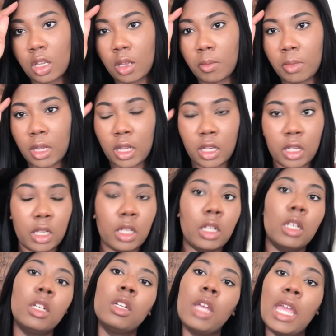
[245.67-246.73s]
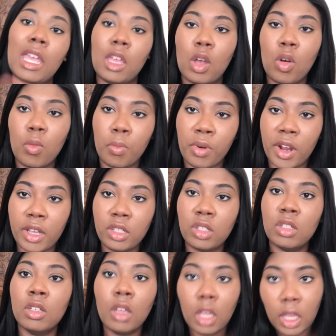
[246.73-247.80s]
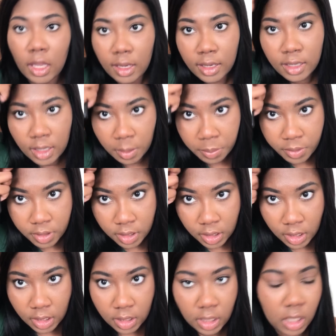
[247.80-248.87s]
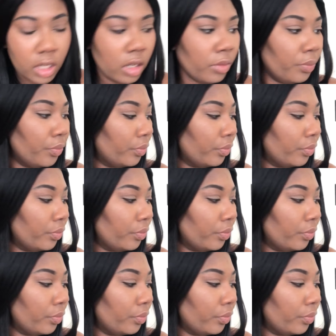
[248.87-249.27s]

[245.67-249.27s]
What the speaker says: my angled brush and I put it in there.